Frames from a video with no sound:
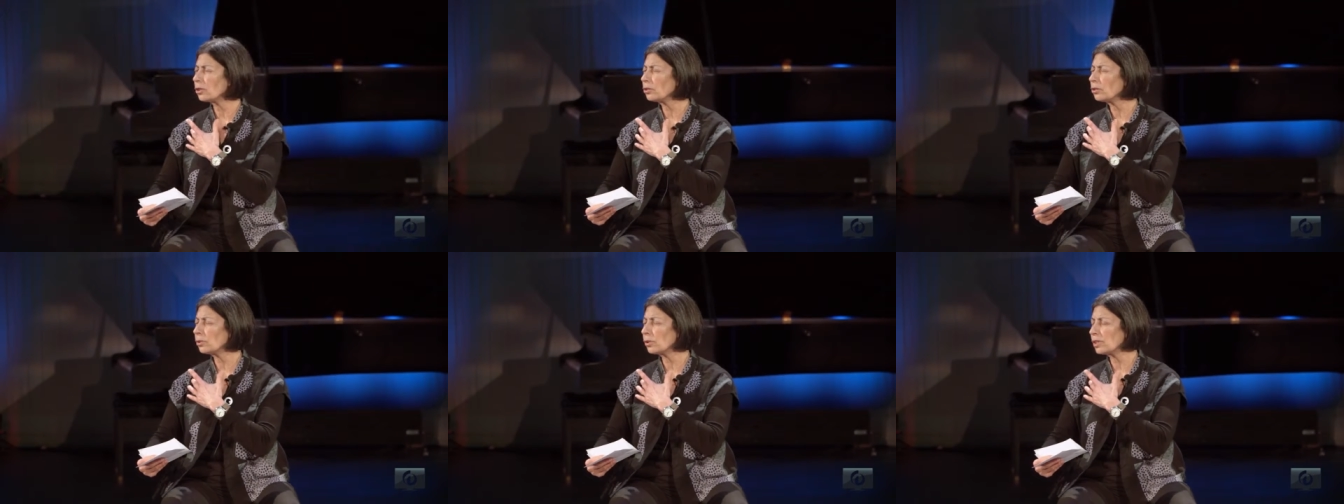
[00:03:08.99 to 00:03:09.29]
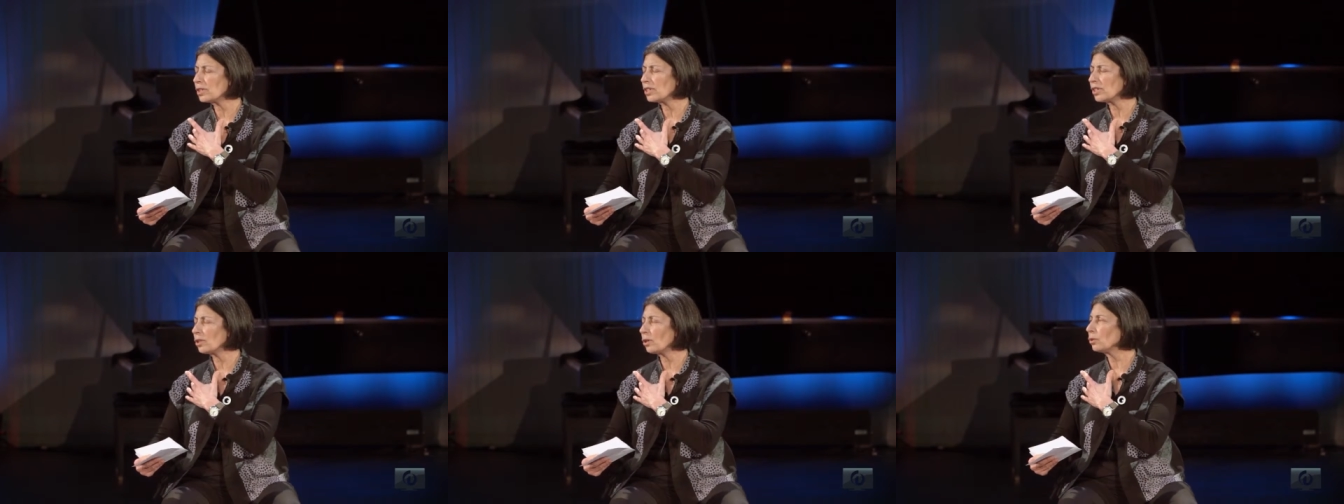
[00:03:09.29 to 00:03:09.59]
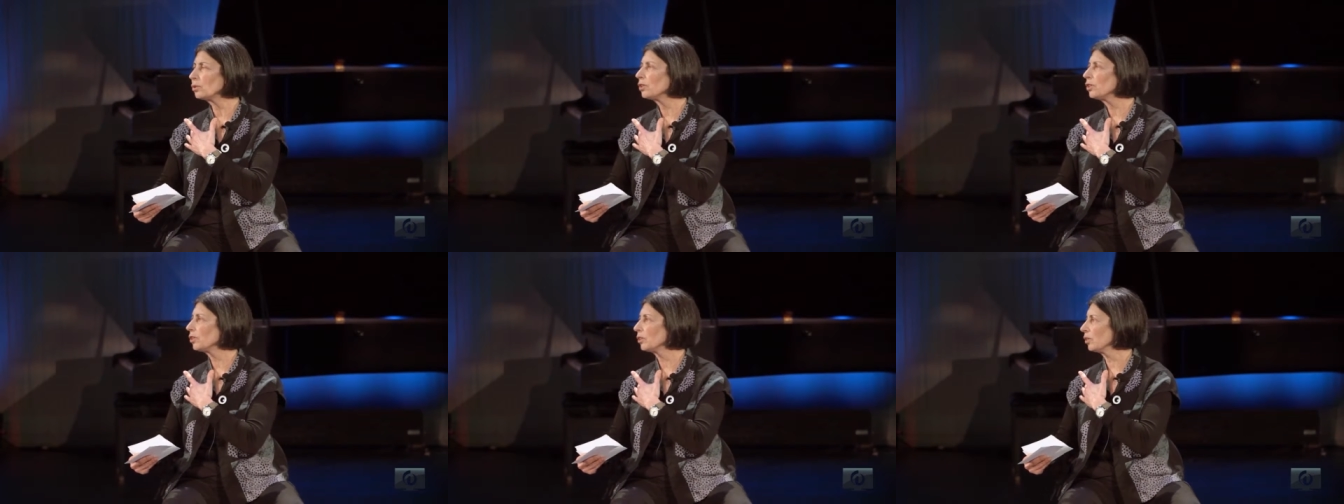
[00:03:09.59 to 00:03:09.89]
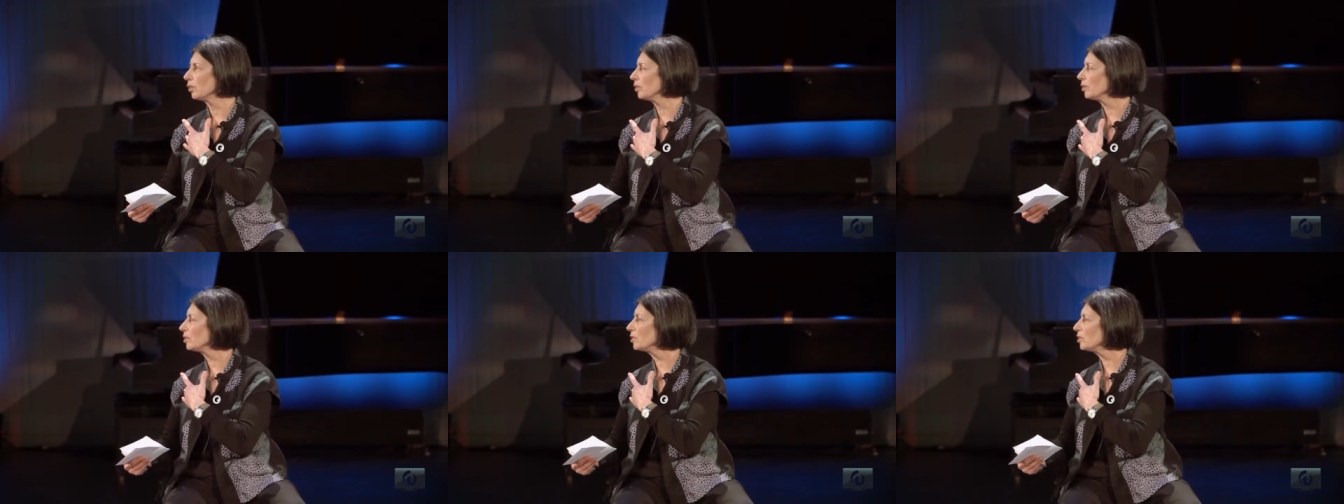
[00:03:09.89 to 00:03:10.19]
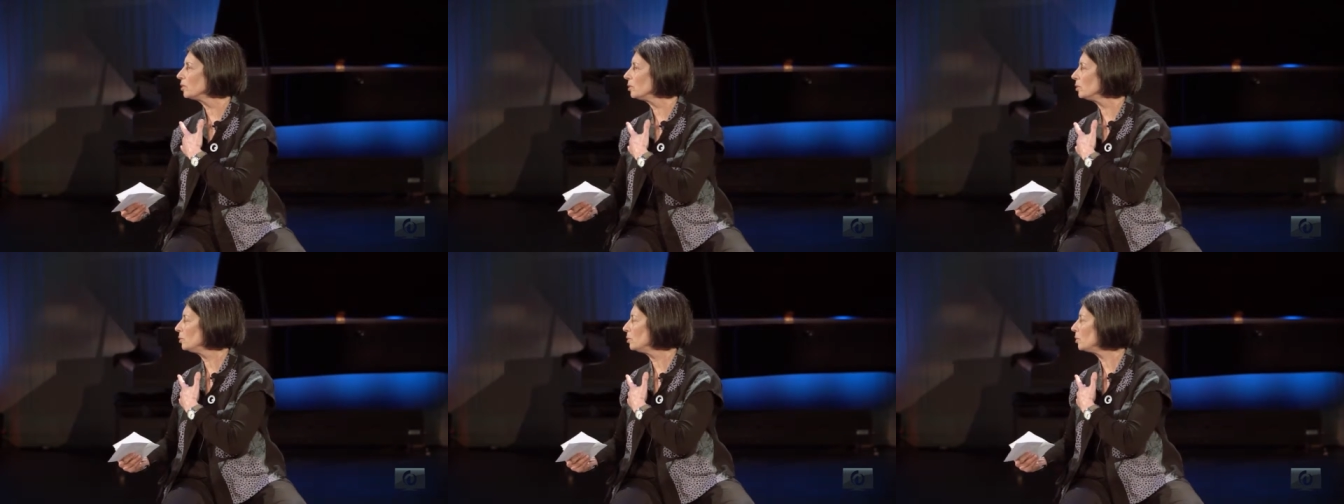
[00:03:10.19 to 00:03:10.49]
torso turn
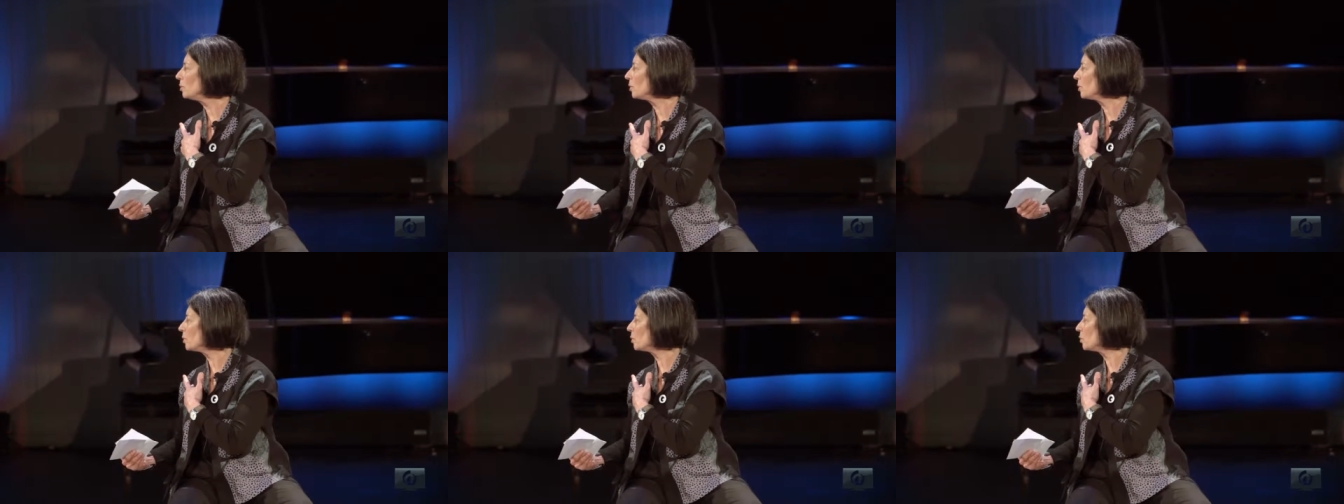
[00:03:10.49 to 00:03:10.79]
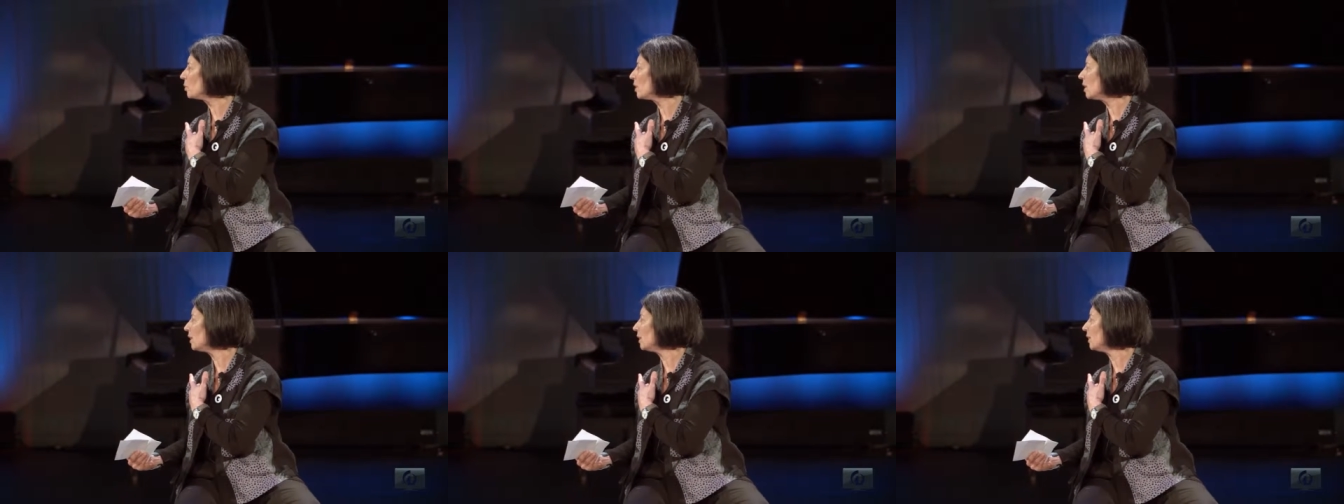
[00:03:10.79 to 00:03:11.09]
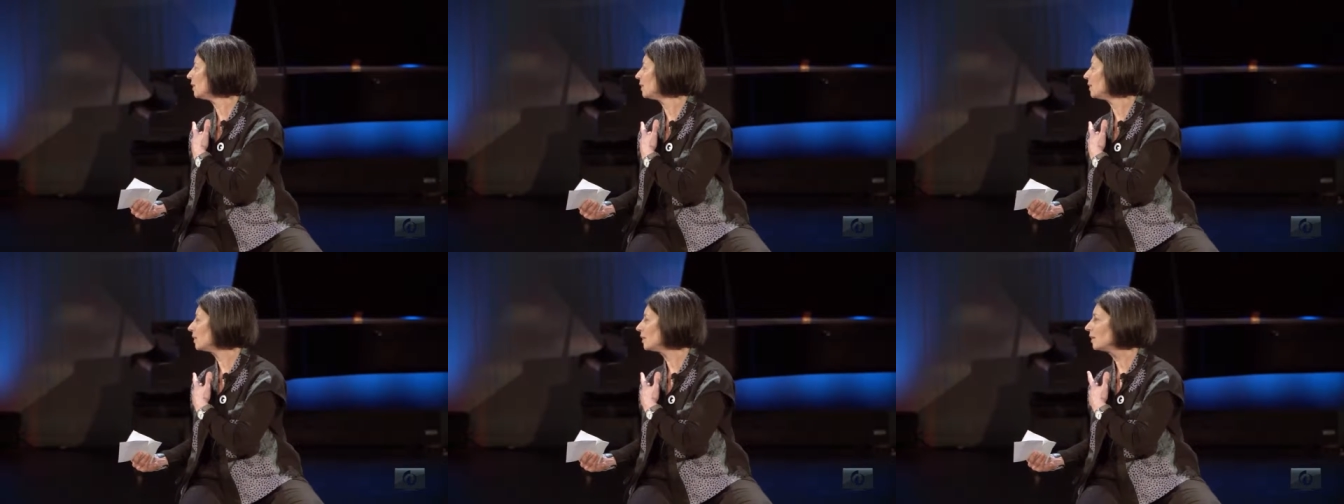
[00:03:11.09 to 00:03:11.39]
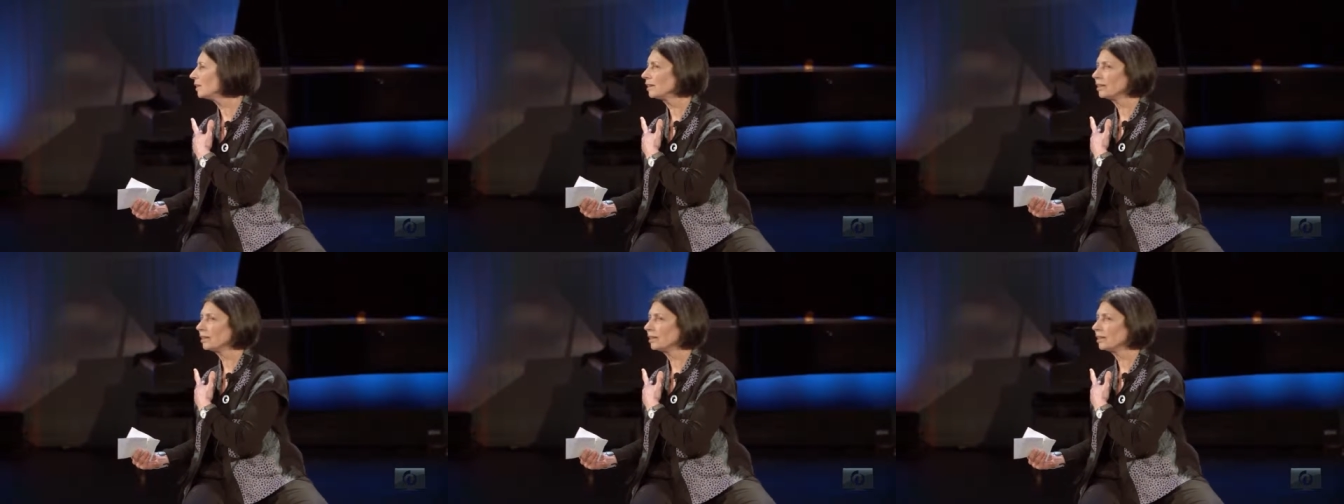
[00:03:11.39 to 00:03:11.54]
to the right.